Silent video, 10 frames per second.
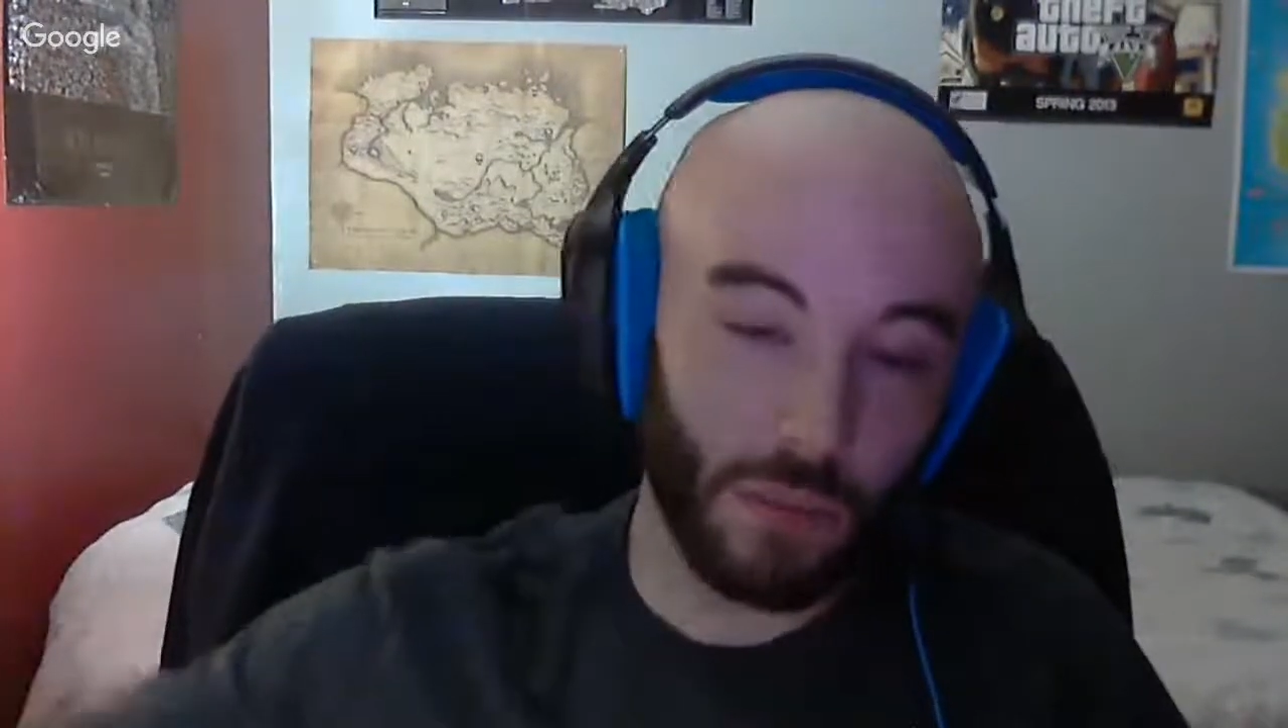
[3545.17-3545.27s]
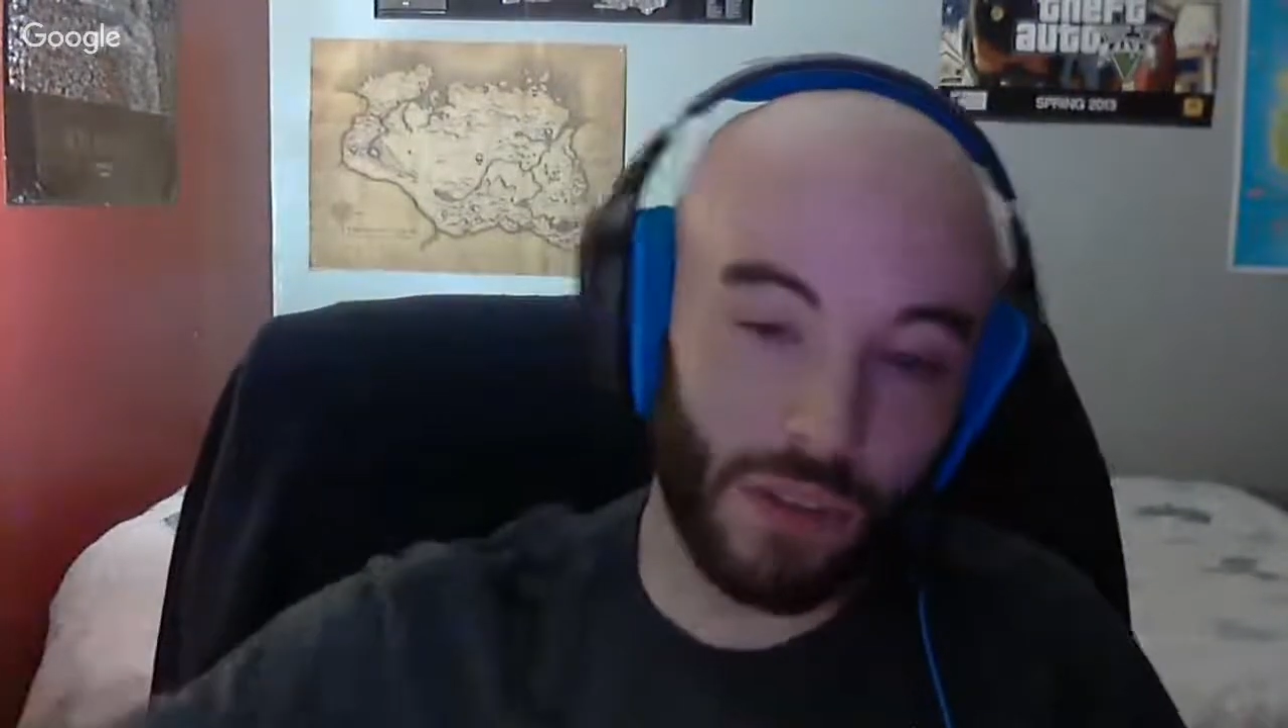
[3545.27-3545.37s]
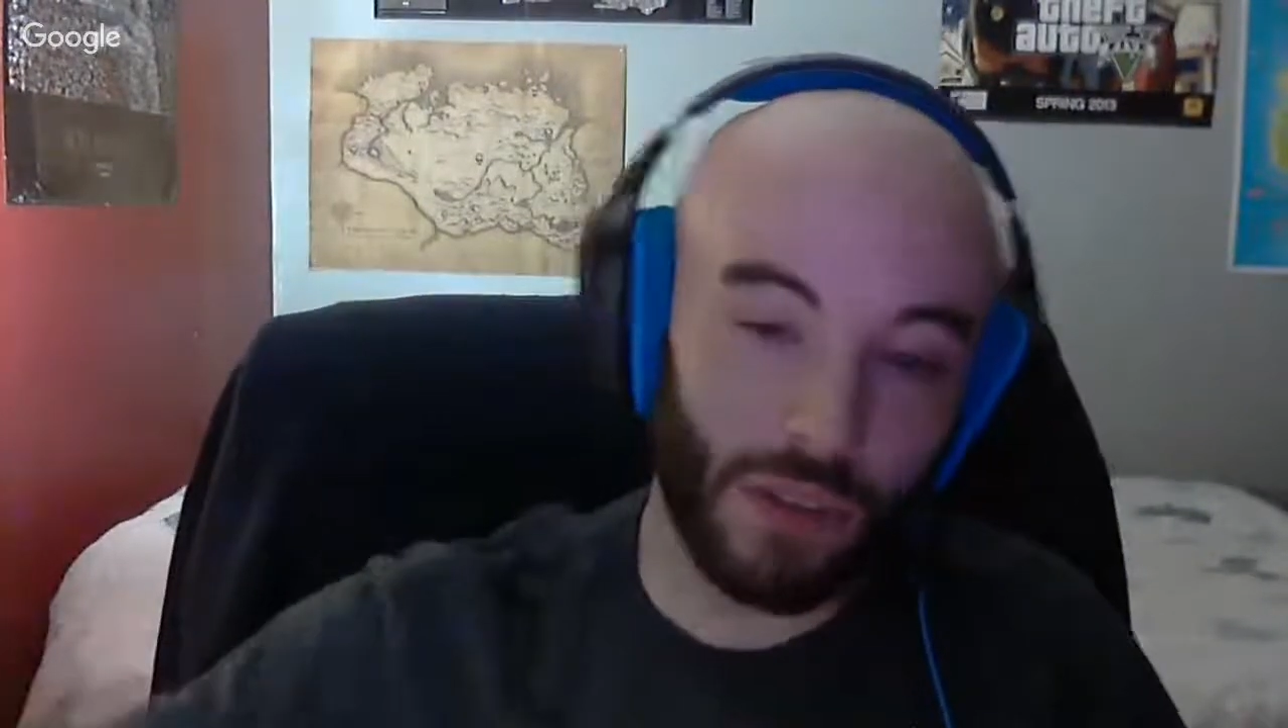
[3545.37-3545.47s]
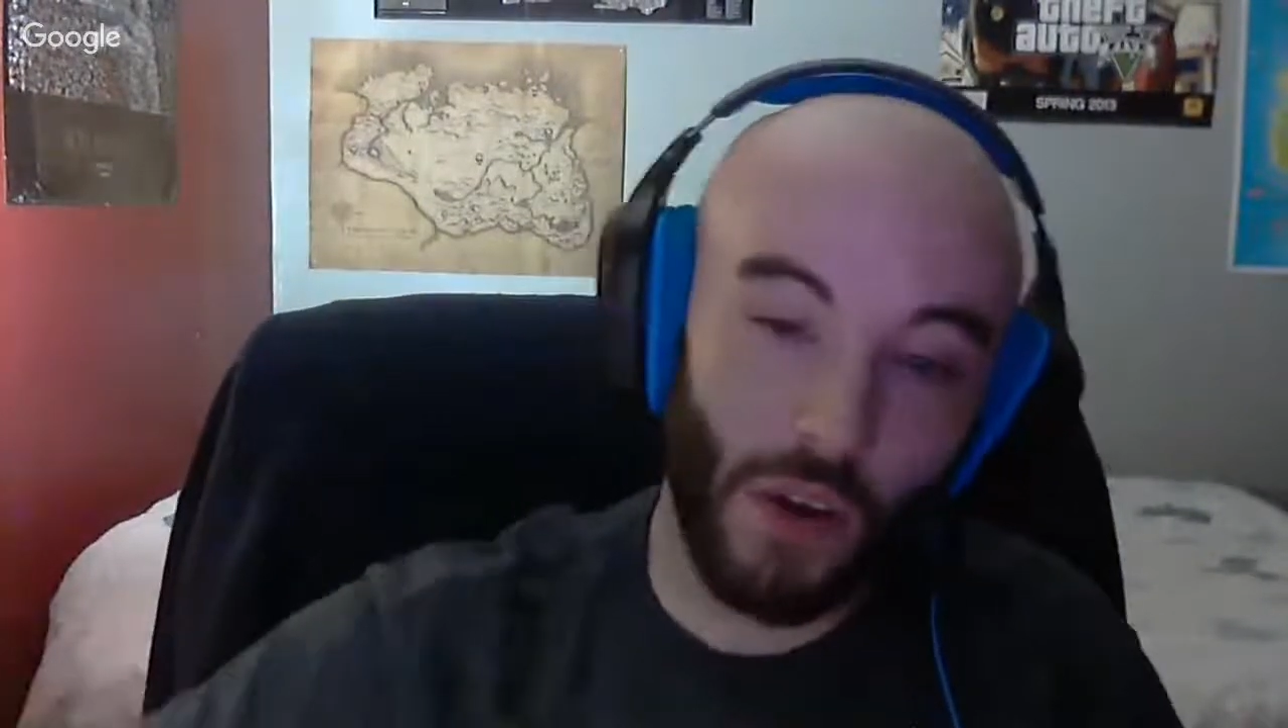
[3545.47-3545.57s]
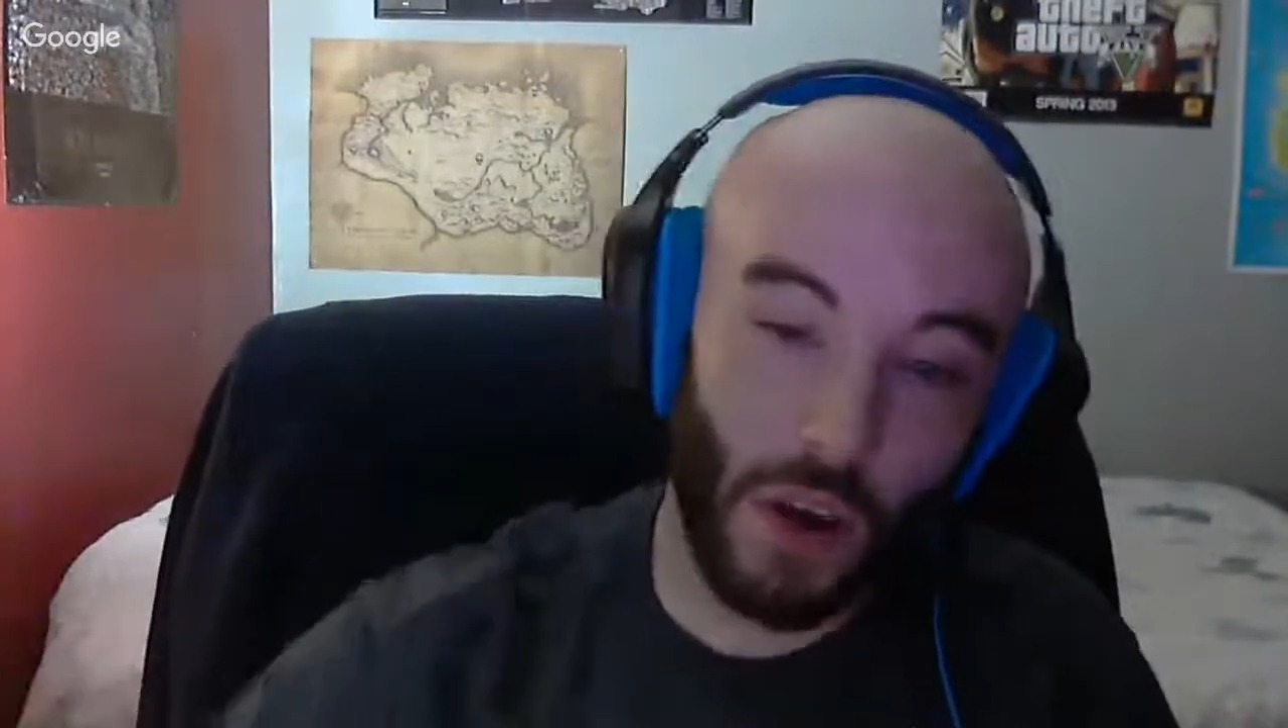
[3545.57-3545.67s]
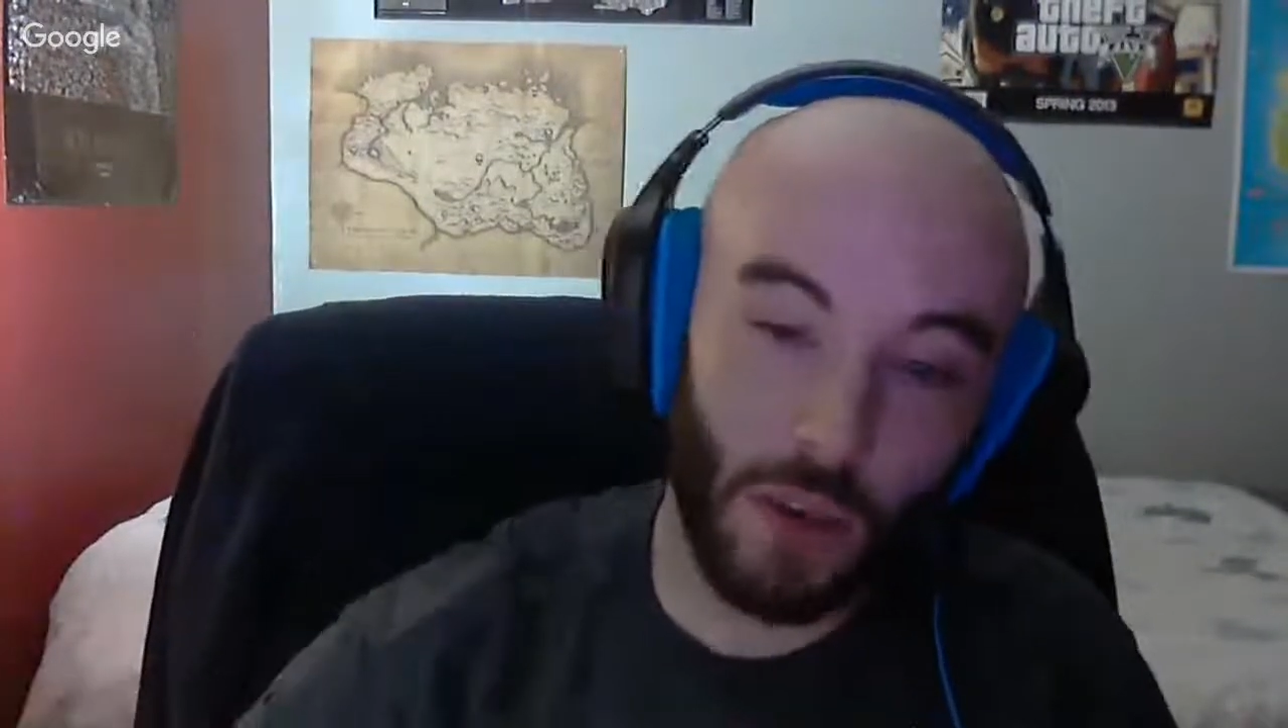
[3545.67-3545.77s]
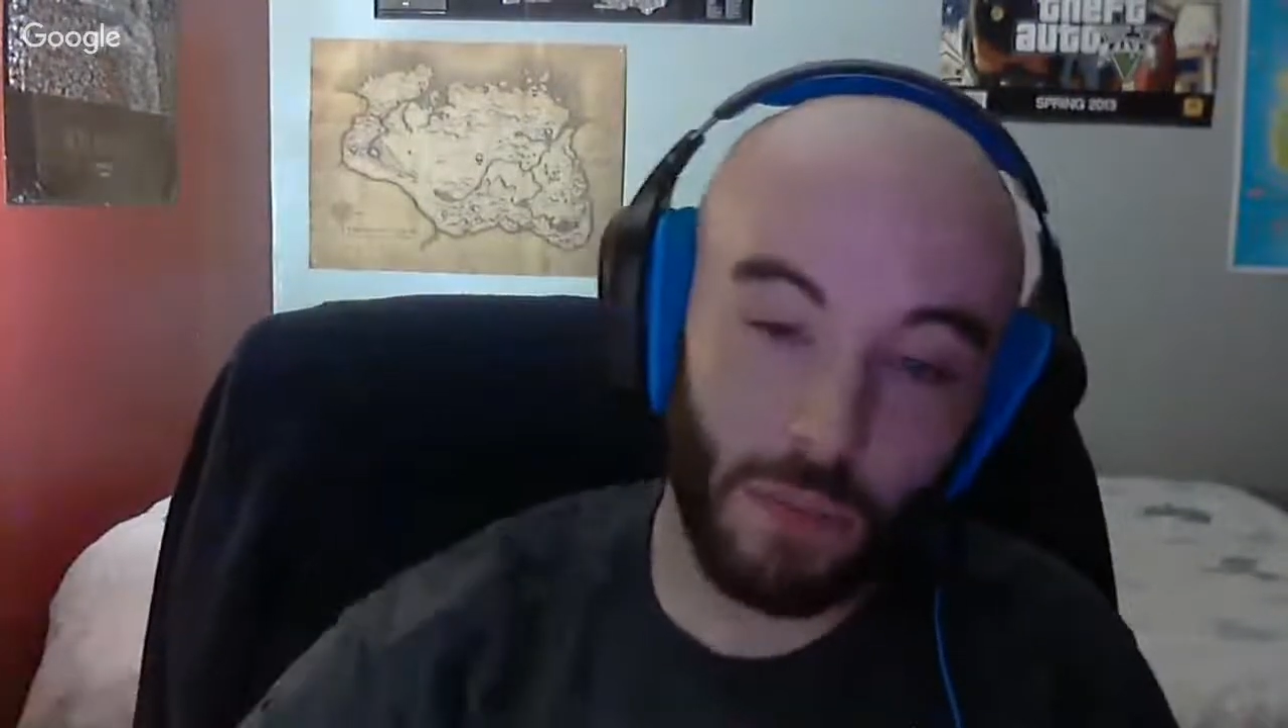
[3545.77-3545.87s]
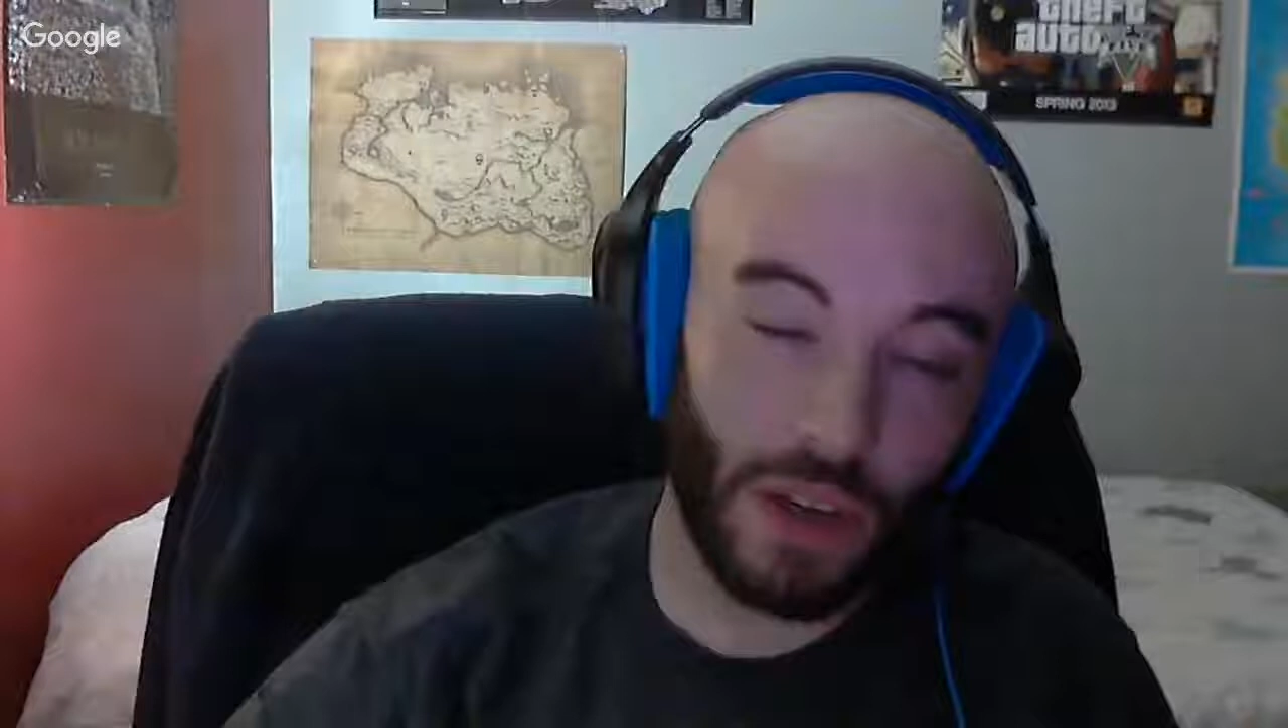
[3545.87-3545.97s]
but anything